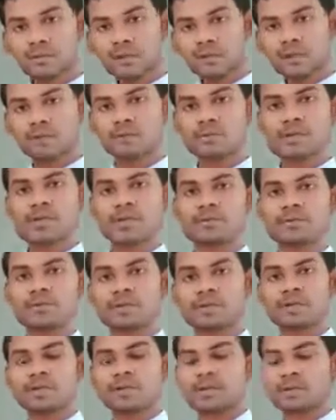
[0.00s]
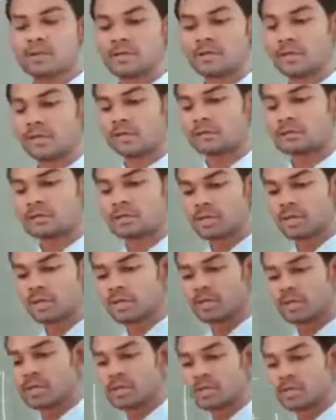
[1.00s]
congruent figure.
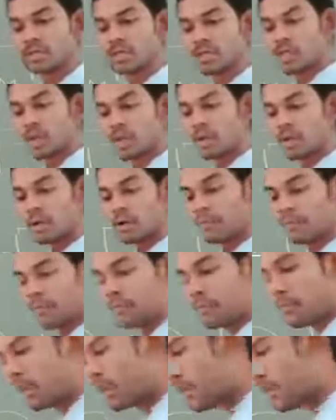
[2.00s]
So here our